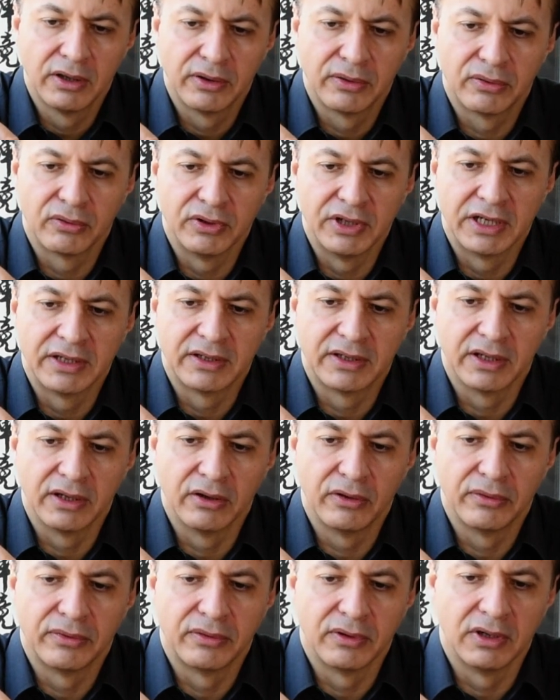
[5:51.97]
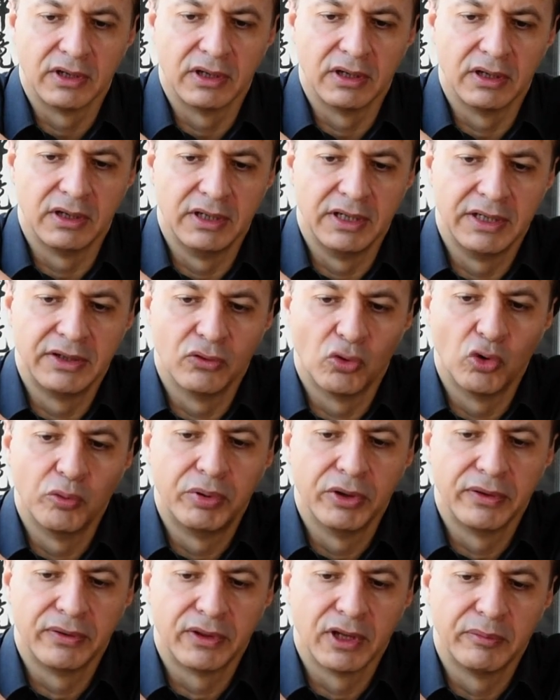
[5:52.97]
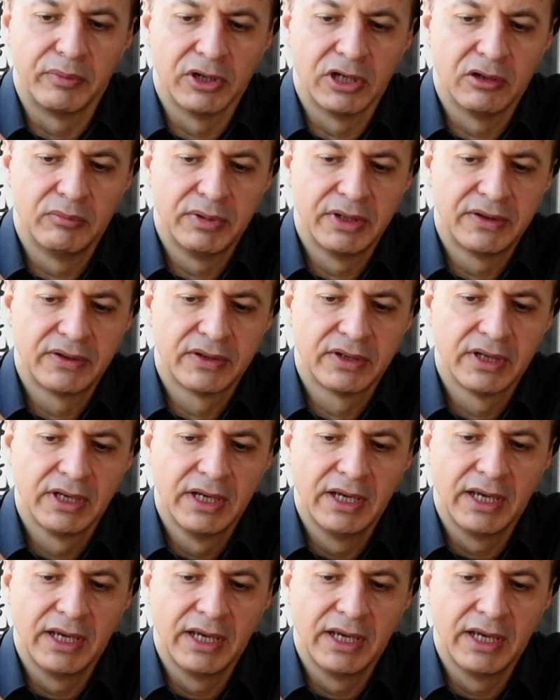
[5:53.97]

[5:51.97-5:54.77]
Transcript: so that the lid opens up a little bit